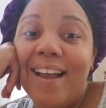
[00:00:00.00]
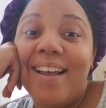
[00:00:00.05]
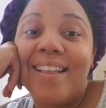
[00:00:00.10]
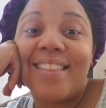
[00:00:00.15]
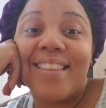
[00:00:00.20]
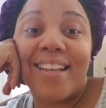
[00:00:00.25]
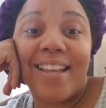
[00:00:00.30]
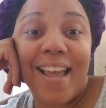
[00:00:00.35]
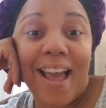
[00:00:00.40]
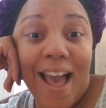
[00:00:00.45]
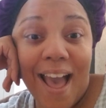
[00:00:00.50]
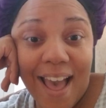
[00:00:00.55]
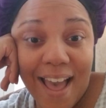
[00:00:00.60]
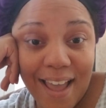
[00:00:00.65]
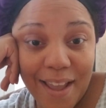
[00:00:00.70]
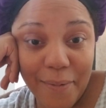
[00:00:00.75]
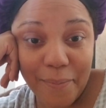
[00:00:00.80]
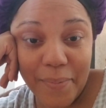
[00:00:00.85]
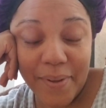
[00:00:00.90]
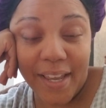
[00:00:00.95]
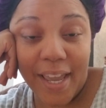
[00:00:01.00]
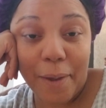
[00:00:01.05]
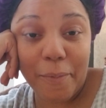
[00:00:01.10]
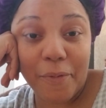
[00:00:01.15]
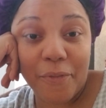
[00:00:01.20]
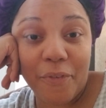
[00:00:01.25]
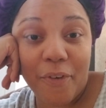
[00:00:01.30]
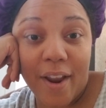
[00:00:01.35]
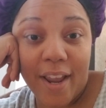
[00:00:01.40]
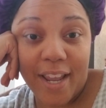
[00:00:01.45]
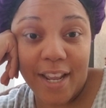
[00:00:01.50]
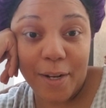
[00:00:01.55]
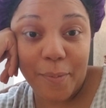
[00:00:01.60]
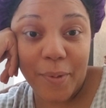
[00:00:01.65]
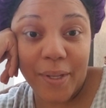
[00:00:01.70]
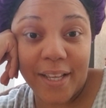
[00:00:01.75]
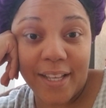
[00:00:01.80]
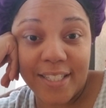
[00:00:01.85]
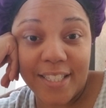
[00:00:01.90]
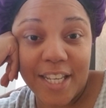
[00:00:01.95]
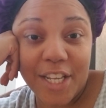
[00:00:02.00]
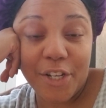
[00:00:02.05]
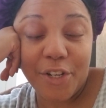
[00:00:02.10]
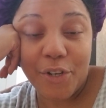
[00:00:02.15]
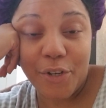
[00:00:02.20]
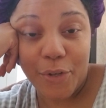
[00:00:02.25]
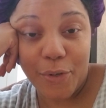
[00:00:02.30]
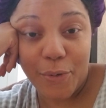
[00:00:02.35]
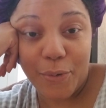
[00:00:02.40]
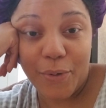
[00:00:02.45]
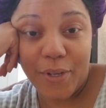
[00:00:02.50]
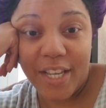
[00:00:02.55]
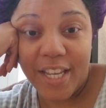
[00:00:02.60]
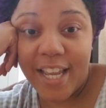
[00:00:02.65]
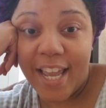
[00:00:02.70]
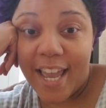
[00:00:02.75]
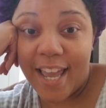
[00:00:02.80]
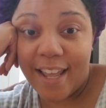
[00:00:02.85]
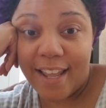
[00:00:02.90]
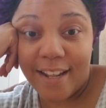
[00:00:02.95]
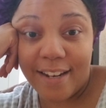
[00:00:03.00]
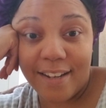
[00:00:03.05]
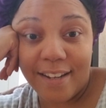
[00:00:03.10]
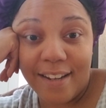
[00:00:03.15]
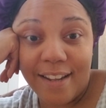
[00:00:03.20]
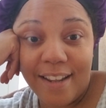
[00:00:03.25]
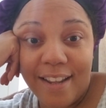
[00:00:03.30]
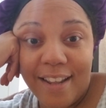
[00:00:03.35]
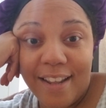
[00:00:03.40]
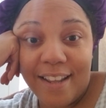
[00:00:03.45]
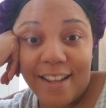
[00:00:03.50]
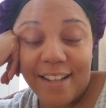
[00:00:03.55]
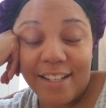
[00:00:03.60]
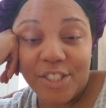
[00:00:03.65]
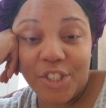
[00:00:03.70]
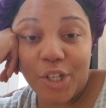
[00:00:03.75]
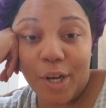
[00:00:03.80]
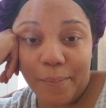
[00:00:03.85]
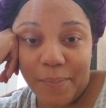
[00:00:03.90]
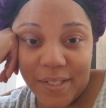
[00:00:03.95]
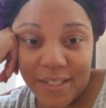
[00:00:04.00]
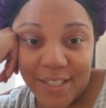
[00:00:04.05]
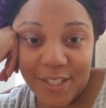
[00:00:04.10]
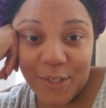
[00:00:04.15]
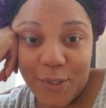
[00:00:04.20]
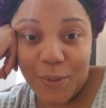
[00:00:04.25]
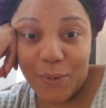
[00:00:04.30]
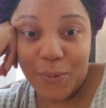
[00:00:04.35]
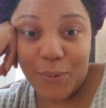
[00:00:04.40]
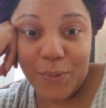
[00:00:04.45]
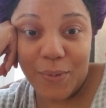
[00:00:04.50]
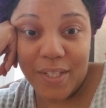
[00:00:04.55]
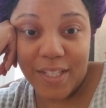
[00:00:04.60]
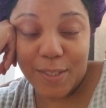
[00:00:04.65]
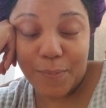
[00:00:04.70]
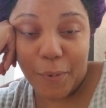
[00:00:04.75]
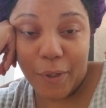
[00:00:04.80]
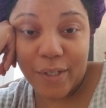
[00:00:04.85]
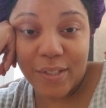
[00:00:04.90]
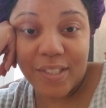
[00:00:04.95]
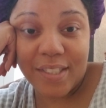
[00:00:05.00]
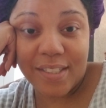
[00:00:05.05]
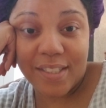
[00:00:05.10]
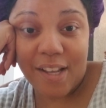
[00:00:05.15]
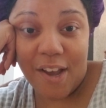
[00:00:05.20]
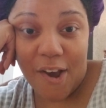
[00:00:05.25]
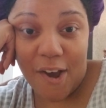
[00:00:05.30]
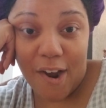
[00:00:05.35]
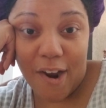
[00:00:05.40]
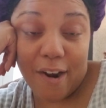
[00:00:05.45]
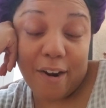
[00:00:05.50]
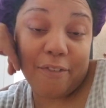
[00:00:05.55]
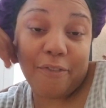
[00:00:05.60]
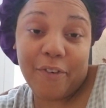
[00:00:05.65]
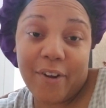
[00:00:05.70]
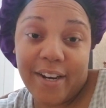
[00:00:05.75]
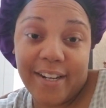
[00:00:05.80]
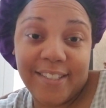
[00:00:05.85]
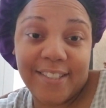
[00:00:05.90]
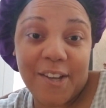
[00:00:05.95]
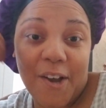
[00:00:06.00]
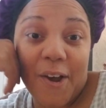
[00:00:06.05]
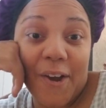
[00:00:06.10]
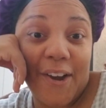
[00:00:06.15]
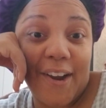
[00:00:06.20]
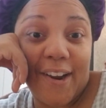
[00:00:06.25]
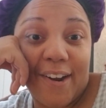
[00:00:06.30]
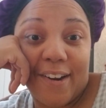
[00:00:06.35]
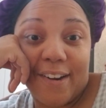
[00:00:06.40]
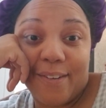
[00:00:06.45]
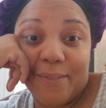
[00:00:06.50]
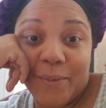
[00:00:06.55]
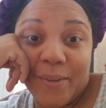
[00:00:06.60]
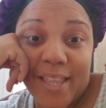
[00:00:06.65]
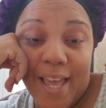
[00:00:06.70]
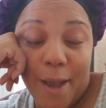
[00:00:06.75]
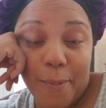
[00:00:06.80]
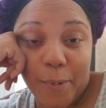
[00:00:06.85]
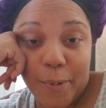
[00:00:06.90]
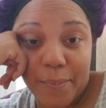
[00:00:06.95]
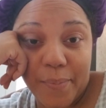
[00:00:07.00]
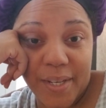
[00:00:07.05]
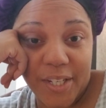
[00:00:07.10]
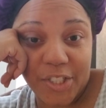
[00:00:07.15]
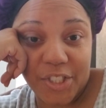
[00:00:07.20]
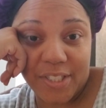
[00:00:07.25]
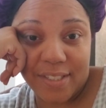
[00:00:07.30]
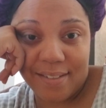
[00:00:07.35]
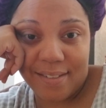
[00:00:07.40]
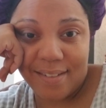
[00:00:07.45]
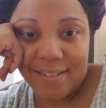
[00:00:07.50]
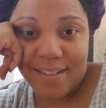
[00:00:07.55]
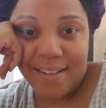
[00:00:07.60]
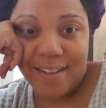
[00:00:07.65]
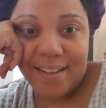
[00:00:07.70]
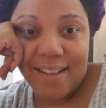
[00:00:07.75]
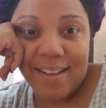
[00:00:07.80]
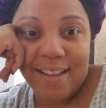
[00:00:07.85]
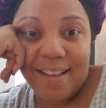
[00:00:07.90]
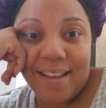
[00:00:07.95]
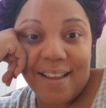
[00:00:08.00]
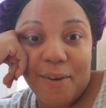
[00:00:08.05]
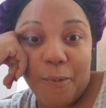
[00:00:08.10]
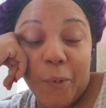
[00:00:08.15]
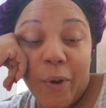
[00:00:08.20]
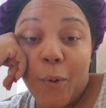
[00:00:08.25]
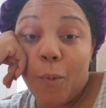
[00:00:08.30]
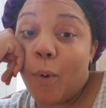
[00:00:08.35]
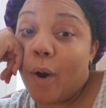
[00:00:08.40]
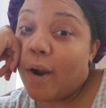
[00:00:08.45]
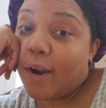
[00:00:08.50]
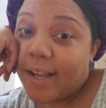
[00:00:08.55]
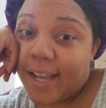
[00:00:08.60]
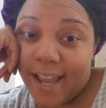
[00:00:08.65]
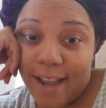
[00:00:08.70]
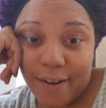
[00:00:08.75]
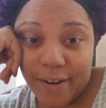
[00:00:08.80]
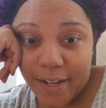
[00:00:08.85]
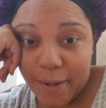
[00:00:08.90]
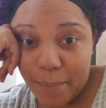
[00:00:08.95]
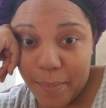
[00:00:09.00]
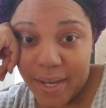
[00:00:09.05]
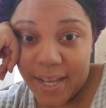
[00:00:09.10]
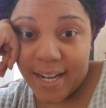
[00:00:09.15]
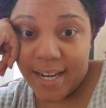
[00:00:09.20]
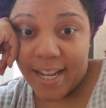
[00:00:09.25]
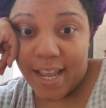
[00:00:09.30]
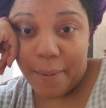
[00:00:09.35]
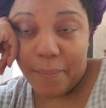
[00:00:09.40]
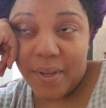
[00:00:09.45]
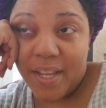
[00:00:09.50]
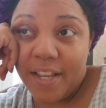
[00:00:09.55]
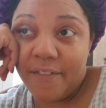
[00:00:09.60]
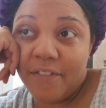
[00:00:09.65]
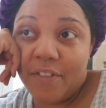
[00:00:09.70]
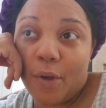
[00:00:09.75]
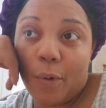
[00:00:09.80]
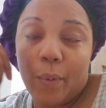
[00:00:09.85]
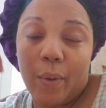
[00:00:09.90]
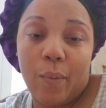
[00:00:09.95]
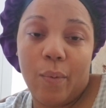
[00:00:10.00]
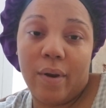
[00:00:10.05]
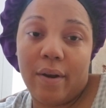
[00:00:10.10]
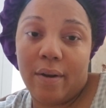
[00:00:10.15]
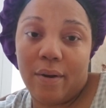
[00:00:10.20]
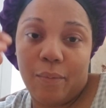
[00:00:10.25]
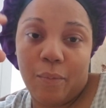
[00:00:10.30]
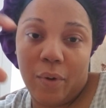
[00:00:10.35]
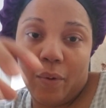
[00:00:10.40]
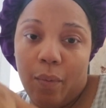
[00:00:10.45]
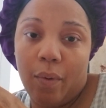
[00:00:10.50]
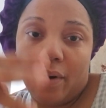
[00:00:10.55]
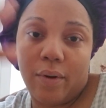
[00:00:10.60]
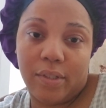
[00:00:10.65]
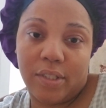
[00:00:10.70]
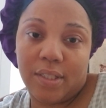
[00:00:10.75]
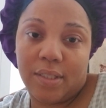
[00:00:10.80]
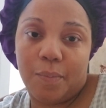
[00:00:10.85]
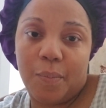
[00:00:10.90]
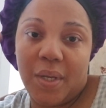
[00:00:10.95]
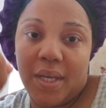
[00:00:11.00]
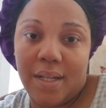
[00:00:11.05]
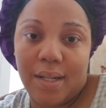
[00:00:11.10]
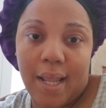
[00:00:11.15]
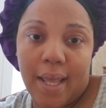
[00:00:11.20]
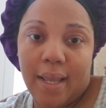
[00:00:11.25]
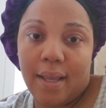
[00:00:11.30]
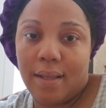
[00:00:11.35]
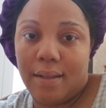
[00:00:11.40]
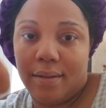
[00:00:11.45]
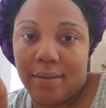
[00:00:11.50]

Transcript: the guy became afraid because he knew he had jumped into this person's car, or Freddie's car, without permission. We were counting money. I mean, even though we weren't just being like